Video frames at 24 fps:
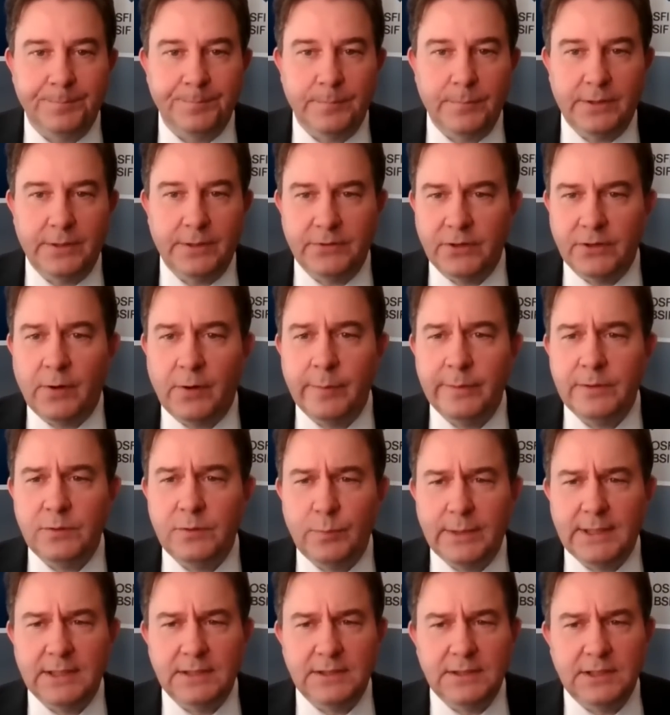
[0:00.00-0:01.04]
But as always,
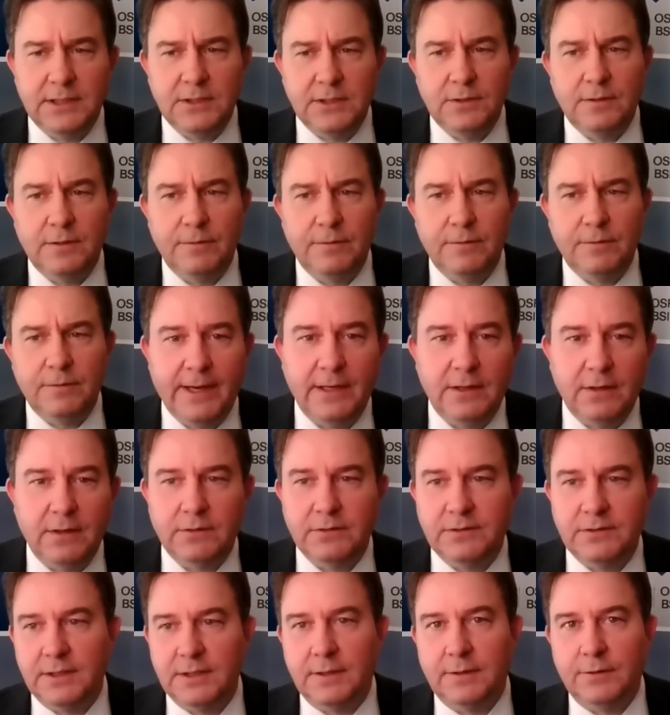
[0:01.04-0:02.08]
we continue to find
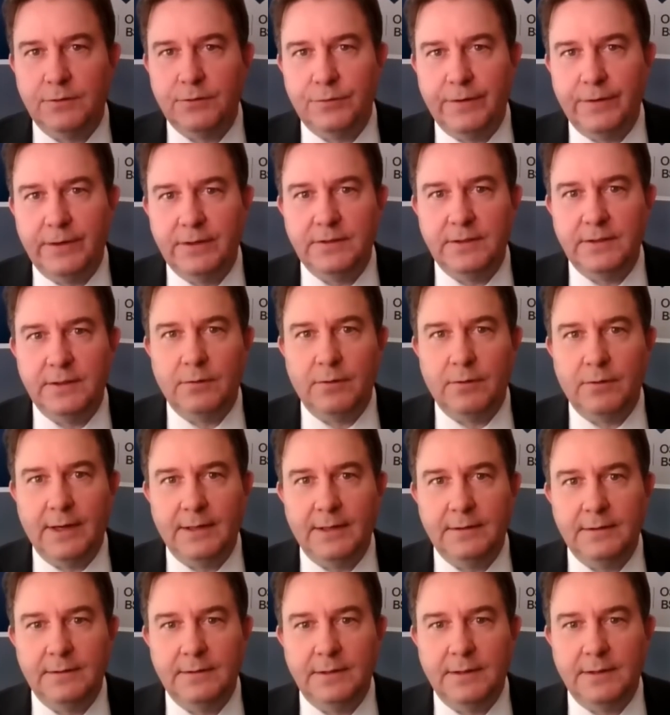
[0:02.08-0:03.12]
ourselves facing great